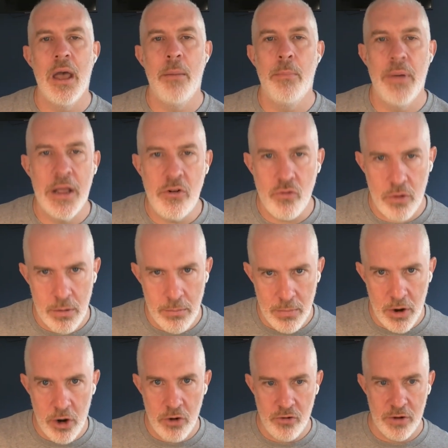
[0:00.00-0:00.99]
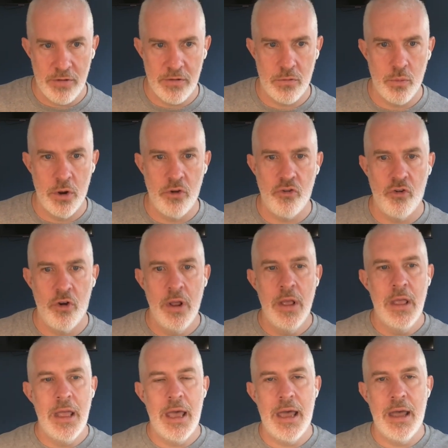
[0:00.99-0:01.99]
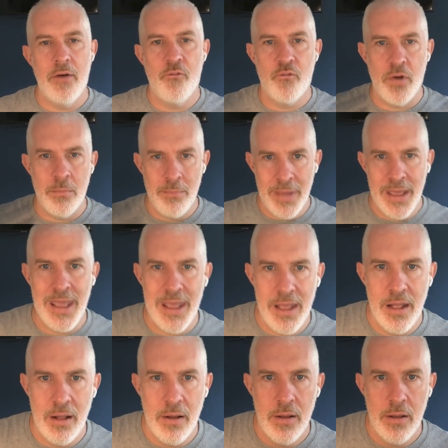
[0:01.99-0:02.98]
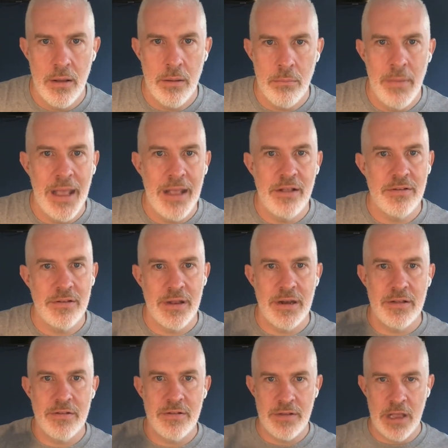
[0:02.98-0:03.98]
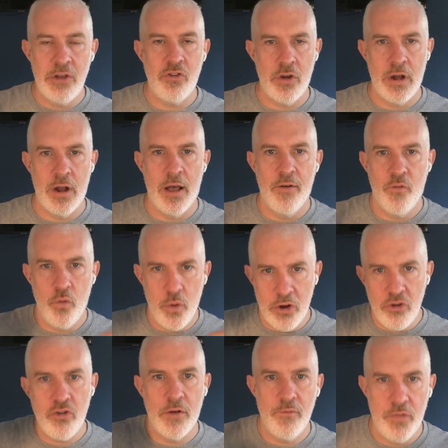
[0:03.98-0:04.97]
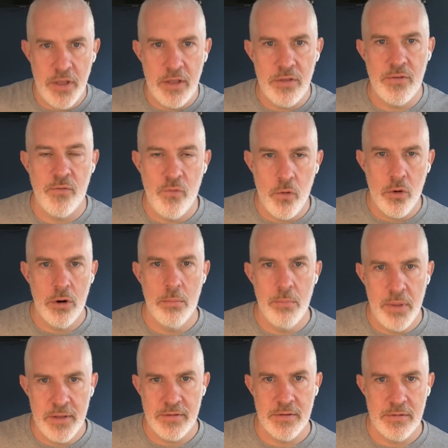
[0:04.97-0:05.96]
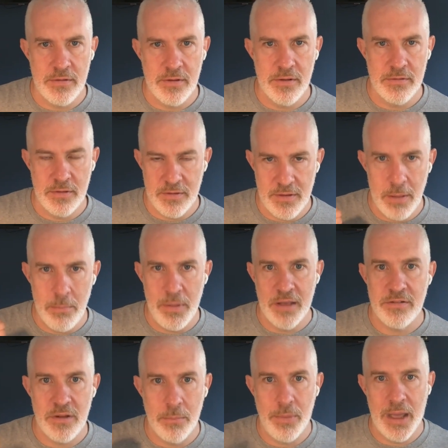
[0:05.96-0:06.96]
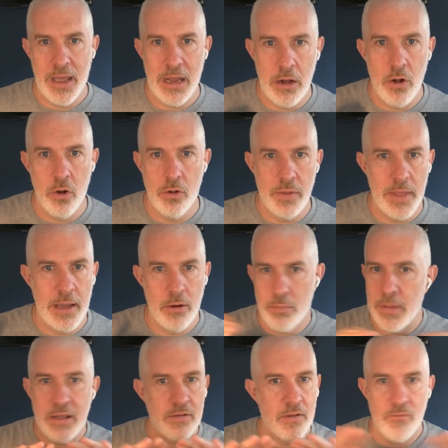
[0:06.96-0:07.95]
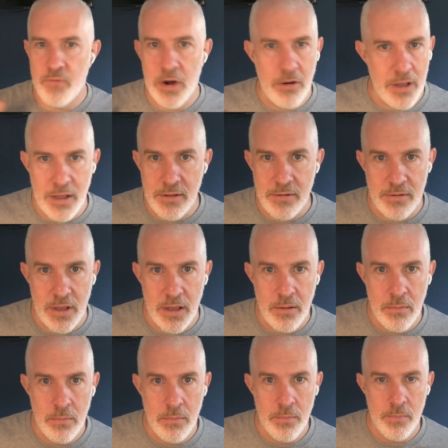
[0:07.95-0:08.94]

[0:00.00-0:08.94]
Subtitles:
a picture emerges, which for me makes the decision of which of these four businesses is the best to buy and hold now. It makes it very easy.